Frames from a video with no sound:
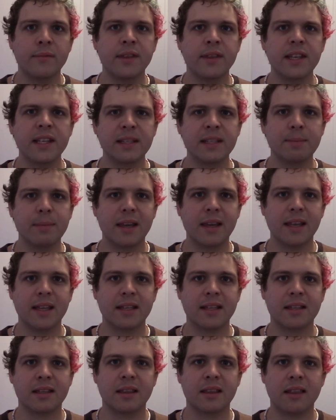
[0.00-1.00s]
This
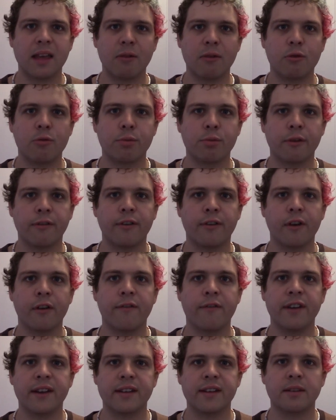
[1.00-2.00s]
means that they will prefer
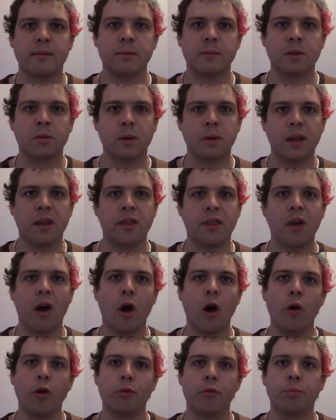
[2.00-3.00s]
victims with
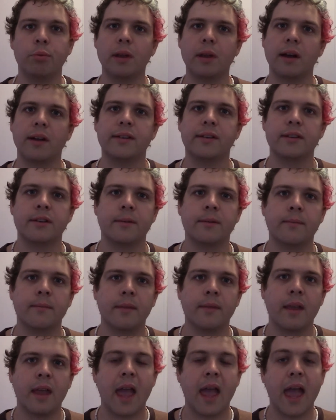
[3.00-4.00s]
O blood,
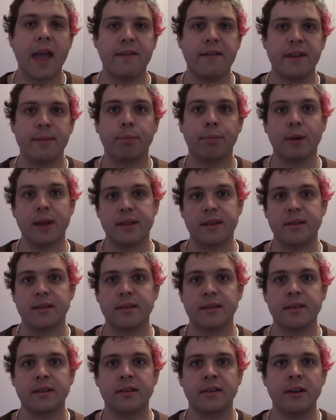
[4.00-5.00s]
heavy
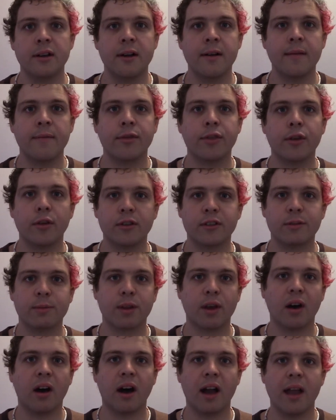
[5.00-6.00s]
breathers, those with
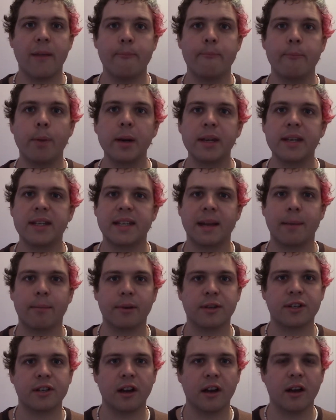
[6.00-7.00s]
a high body
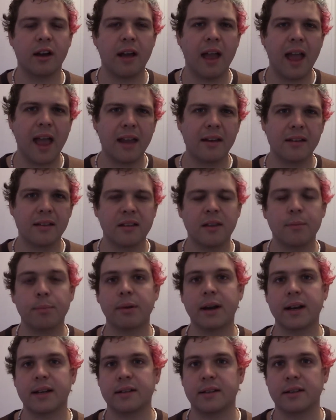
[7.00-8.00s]
temperature, and the
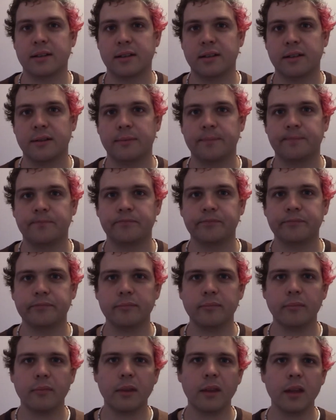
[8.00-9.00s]
pregnant.
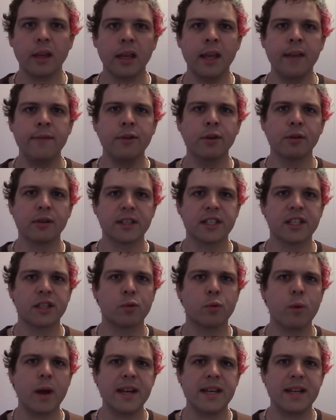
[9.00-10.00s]
If you're a
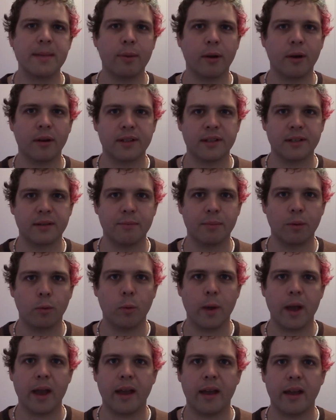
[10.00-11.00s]
sweaty person,
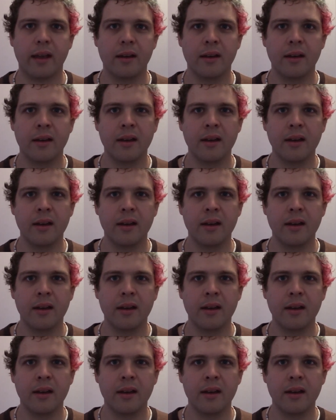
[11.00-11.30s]
beware.